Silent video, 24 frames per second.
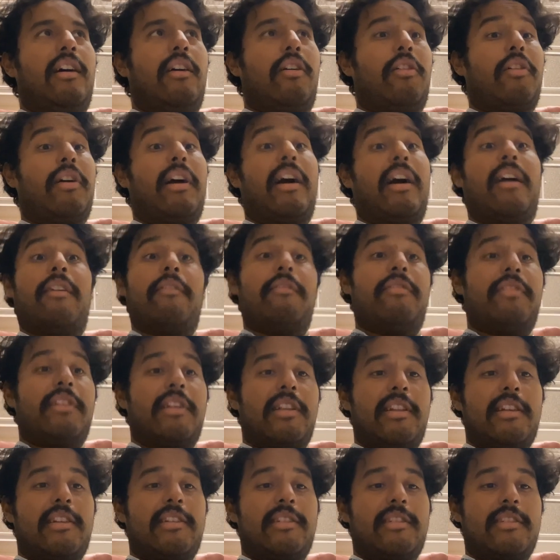or how I'm
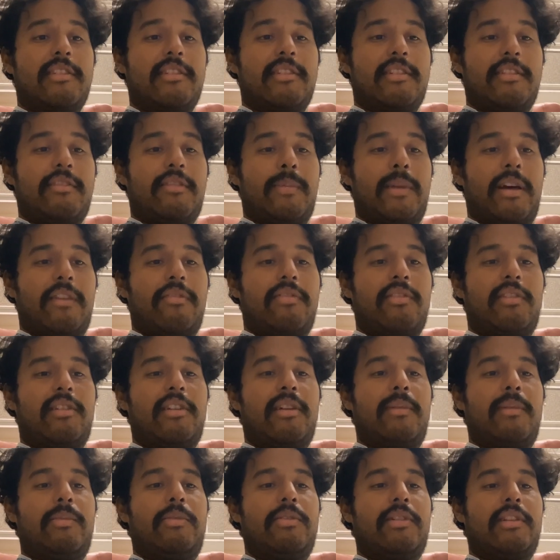feeling. If I'm not feeling
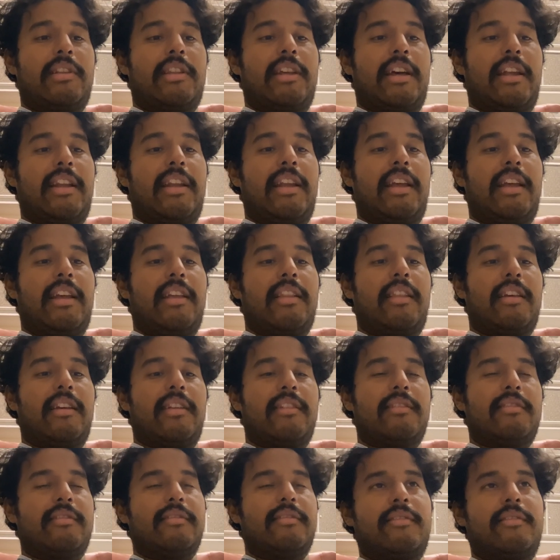up to it that day,
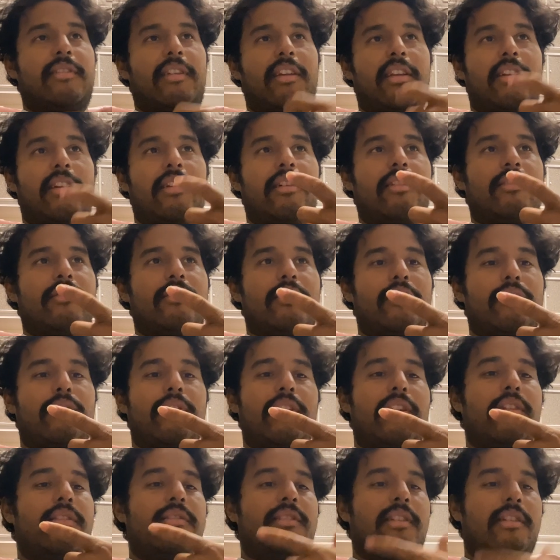then, you know, no
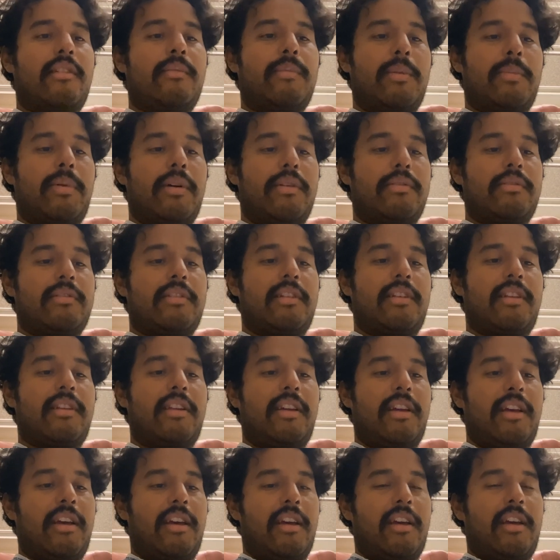video is going to be posted.
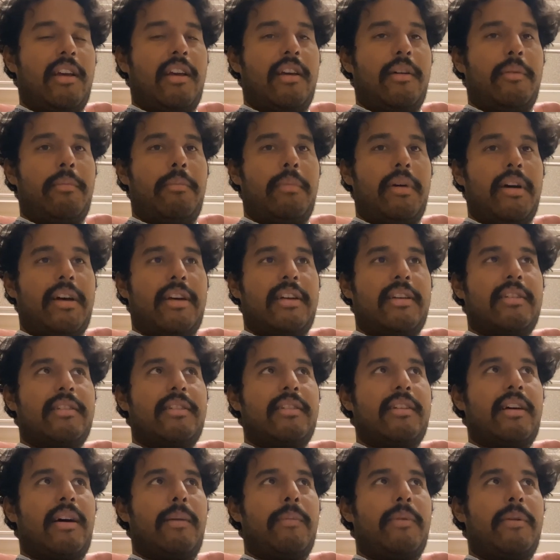But
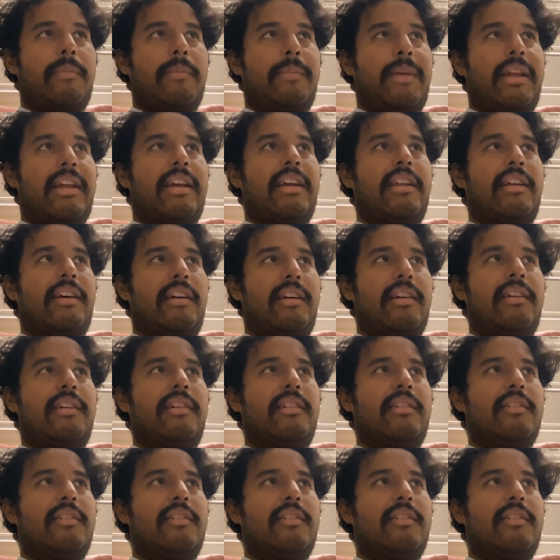I'm going to make it a,